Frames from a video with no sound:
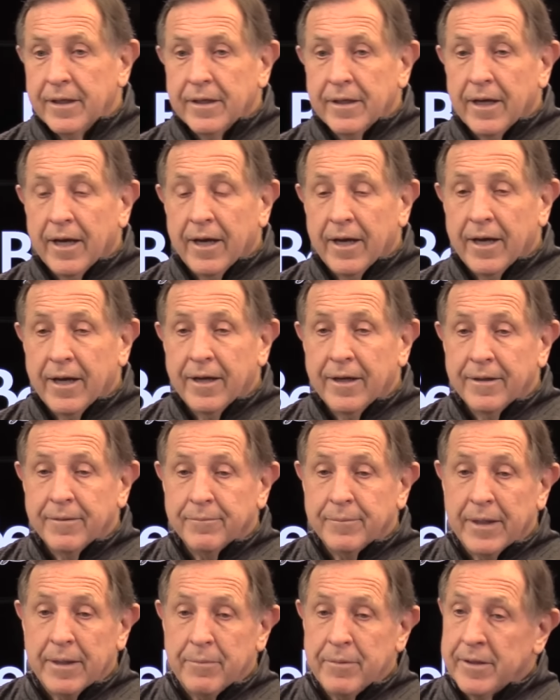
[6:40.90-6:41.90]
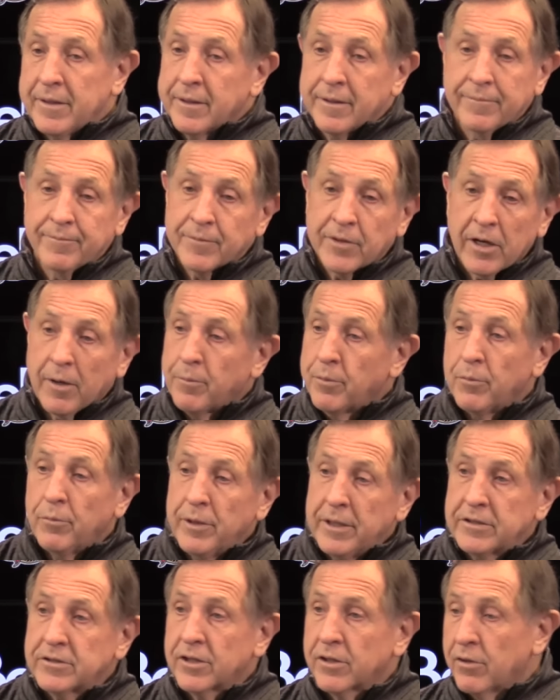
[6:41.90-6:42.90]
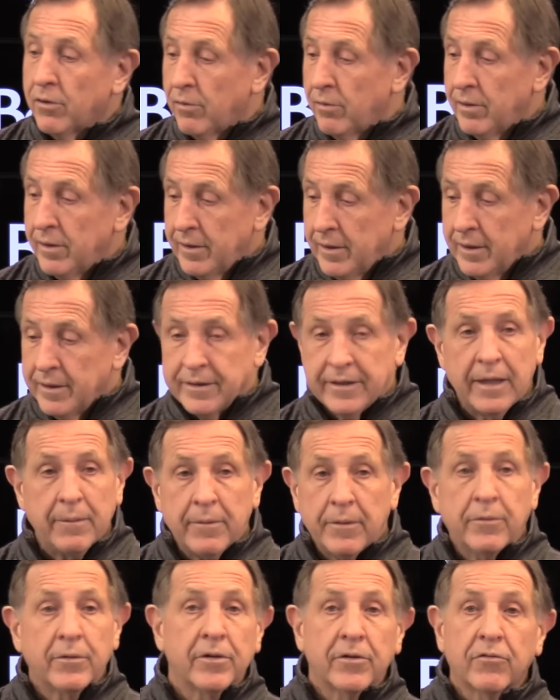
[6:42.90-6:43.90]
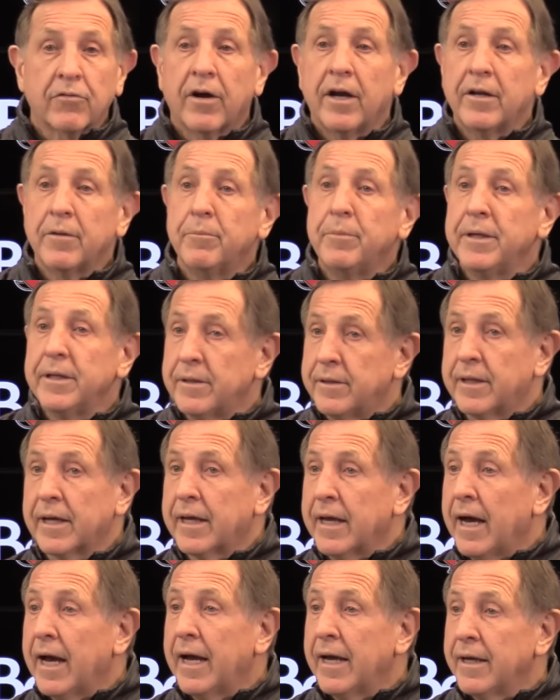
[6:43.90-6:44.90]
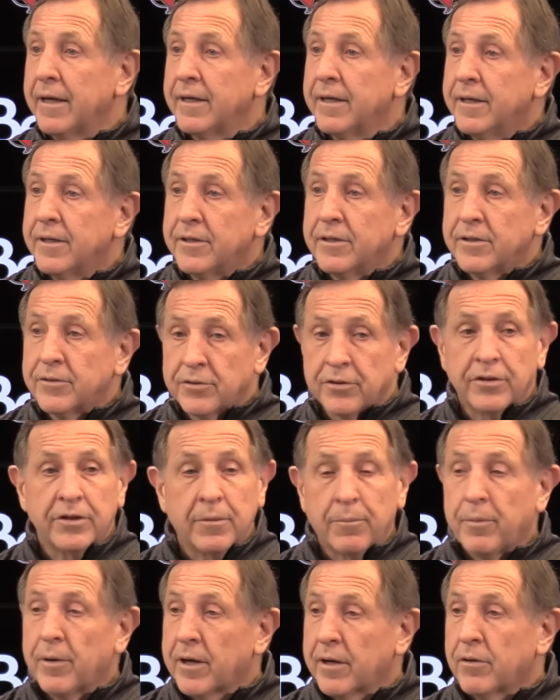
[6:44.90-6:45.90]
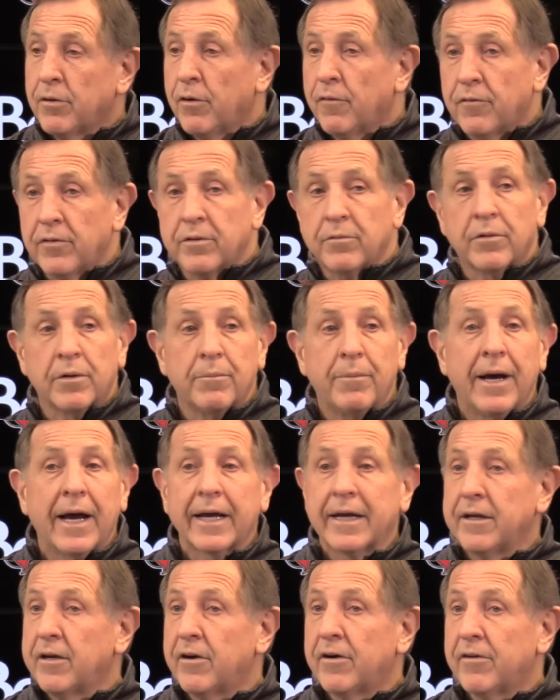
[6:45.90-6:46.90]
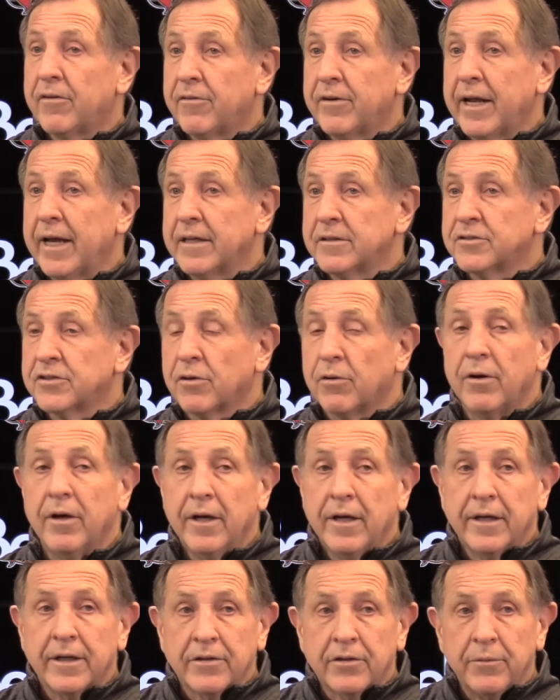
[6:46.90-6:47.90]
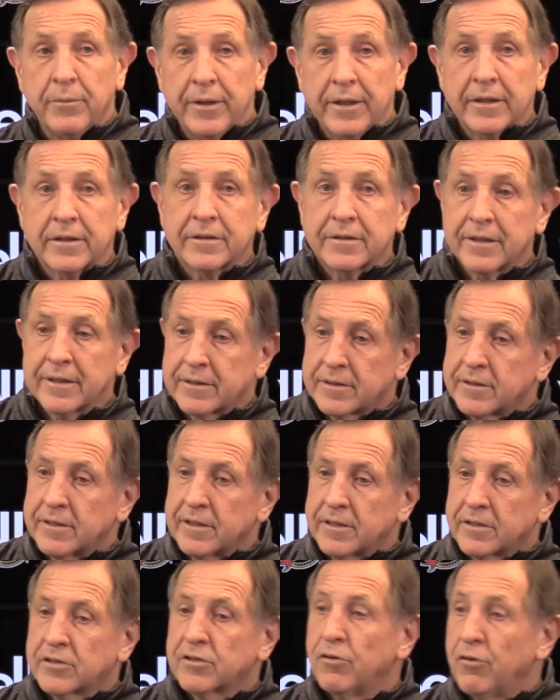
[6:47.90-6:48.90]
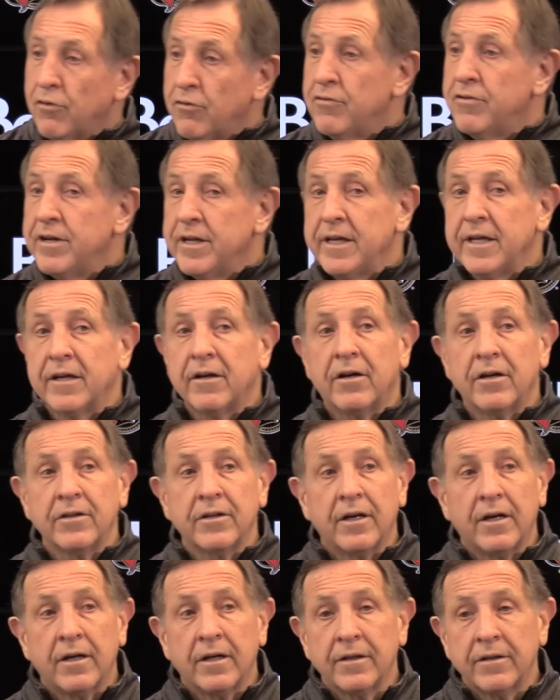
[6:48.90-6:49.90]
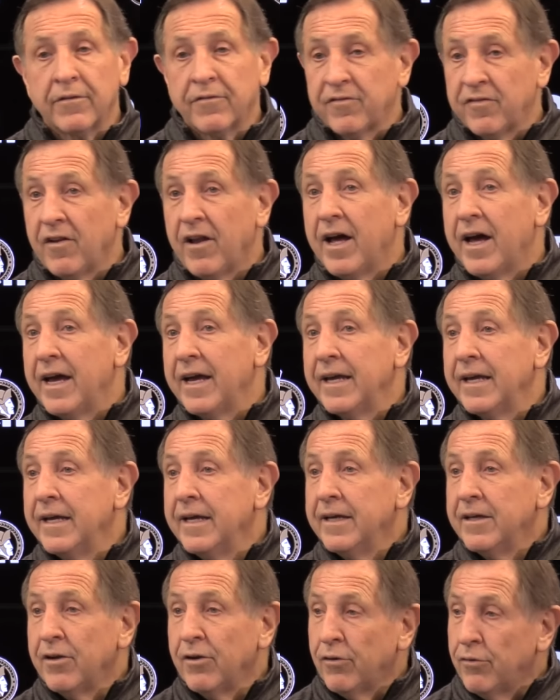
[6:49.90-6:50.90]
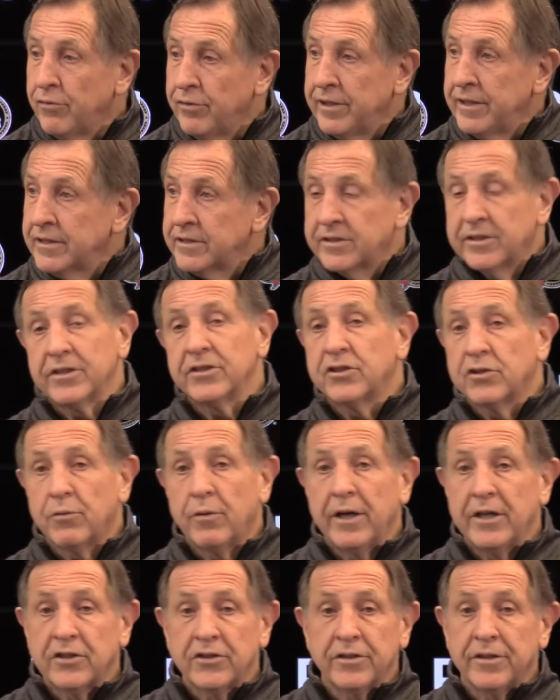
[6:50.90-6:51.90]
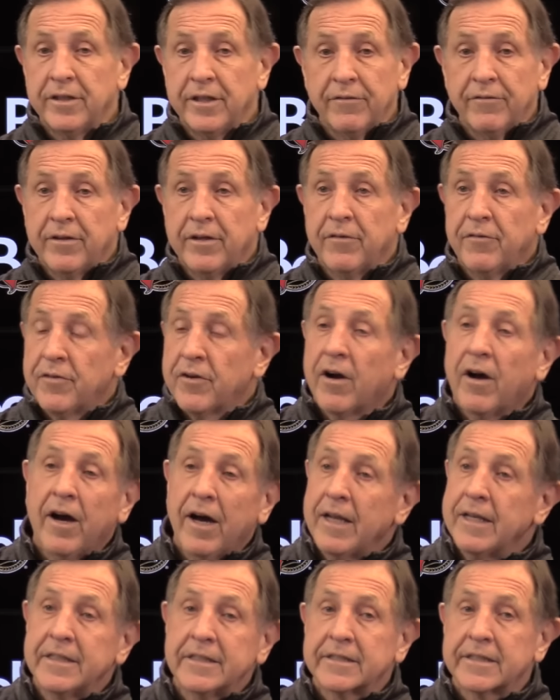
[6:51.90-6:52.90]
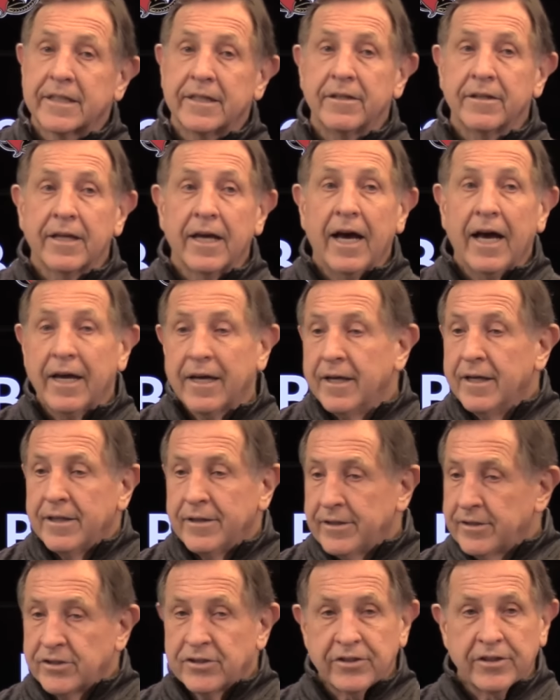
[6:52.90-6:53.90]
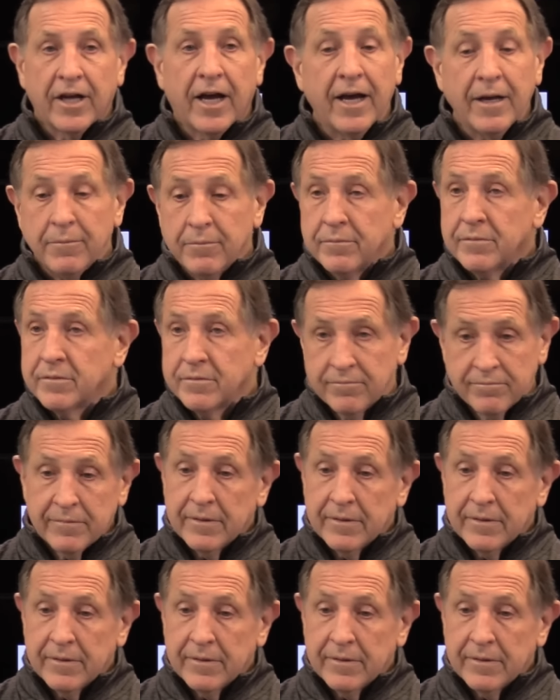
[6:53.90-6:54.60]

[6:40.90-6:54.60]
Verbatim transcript: uh, maybe a couple weeks ago, Timmy would have tried to beat the guy turn the puck over and we're back in our own end. So to me, it, it, it's learning on, on the fly, learning situation, even if you're a highly skilled guy. There's time,